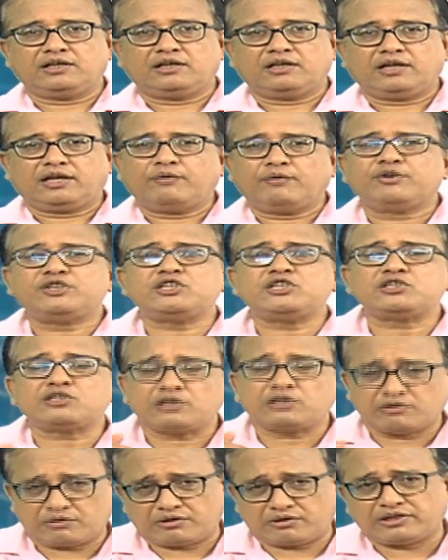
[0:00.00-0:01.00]
which is
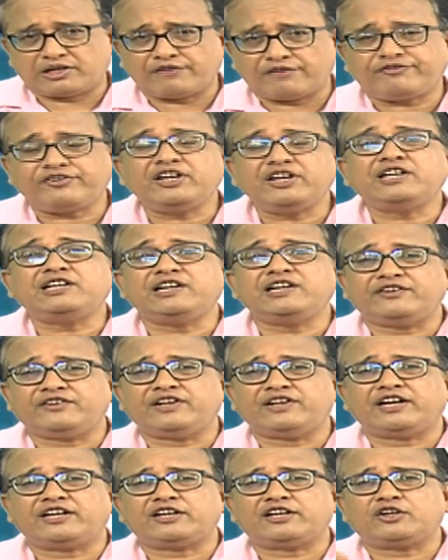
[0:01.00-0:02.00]
definitely
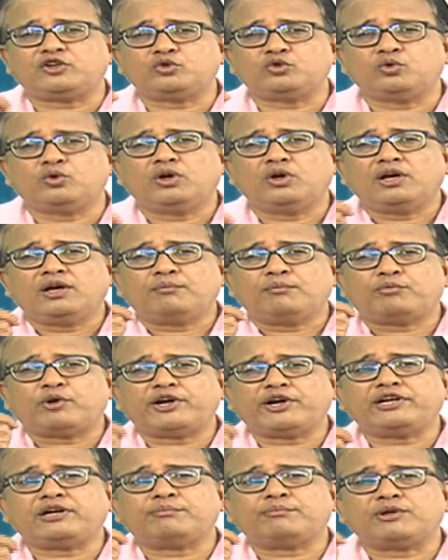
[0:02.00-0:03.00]
related to point
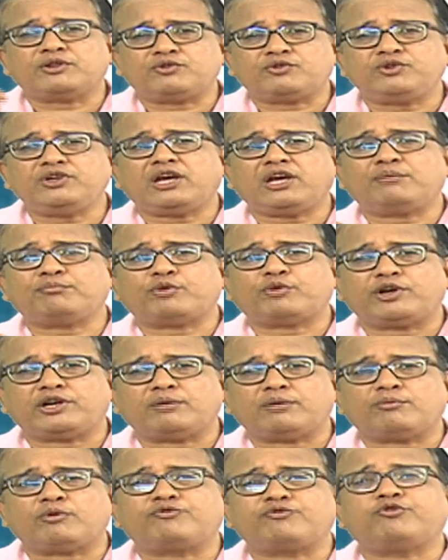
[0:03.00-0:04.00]
number 3 and point
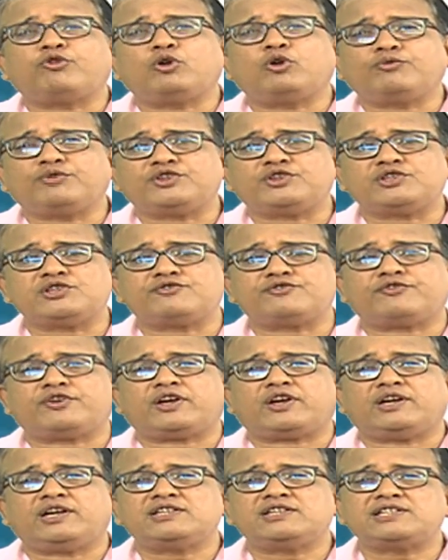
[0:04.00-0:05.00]
number 4, which is
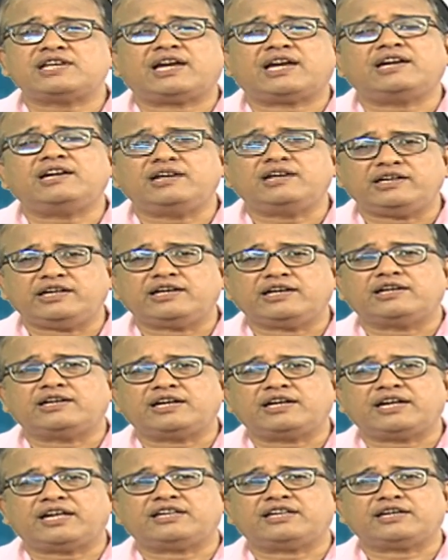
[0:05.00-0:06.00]
fairness and legal and
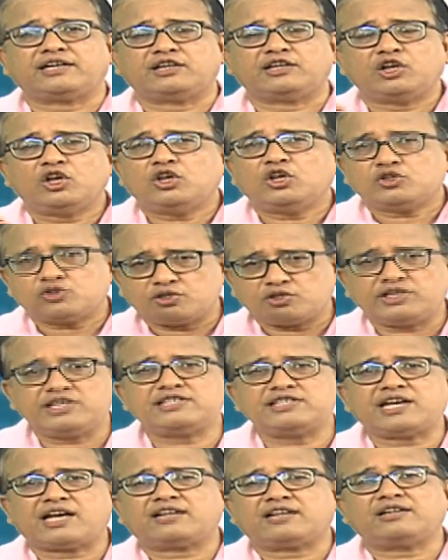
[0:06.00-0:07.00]
ethical. So, these
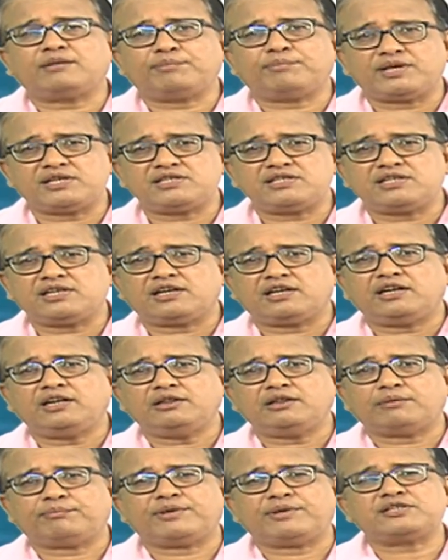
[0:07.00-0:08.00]
are the basically
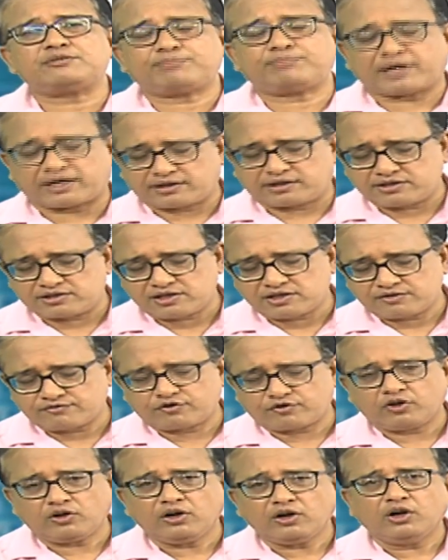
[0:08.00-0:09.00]
the best practices
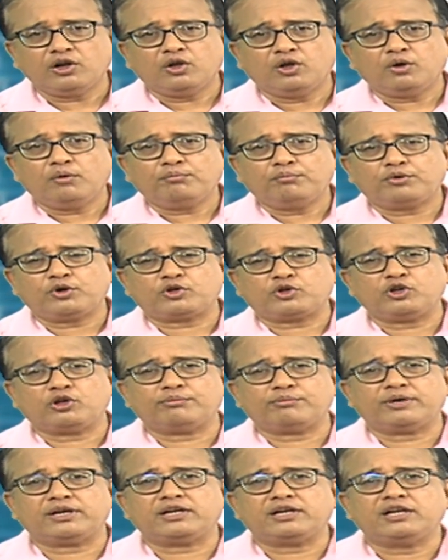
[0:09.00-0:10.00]
for
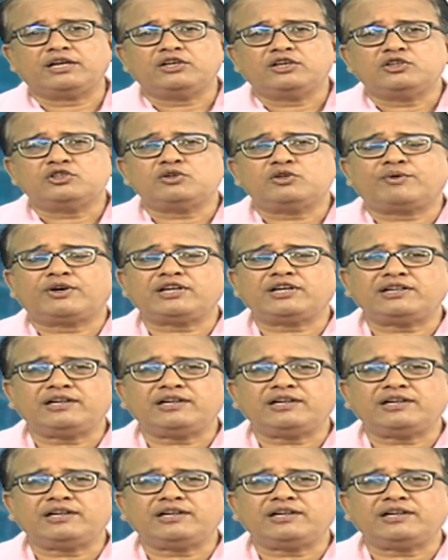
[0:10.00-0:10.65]
procurement. So, what are the